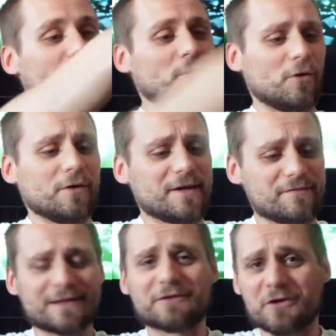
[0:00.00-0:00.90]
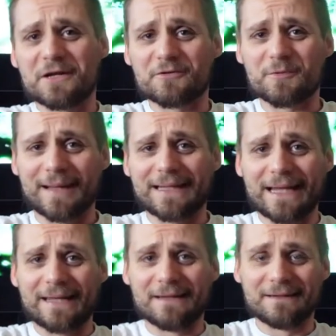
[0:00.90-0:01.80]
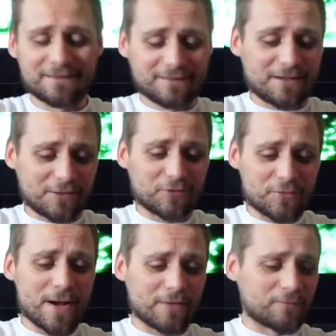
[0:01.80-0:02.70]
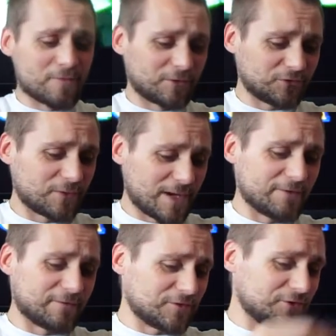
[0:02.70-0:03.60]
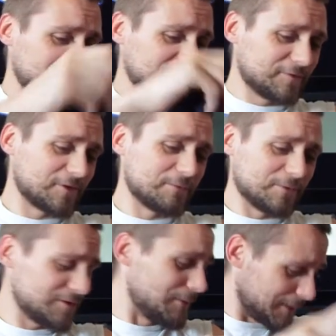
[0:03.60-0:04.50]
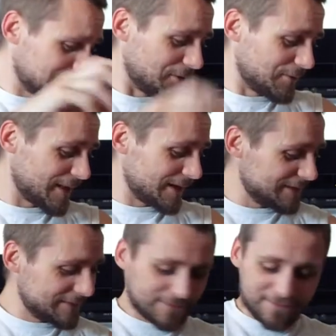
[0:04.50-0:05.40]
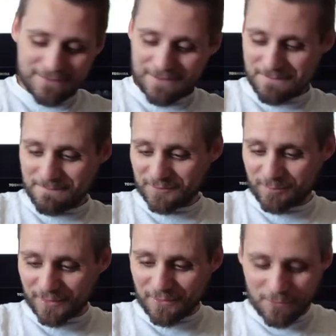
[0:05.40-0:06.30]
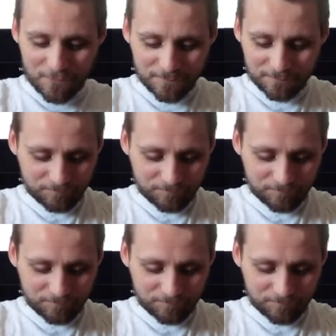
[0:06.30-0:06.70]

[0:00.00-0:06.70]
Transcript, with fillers: or if I can turn it into a bandana. I do wear them with my short hair in the sun, so we'll see what we can do with that. Um, that's pretty cool.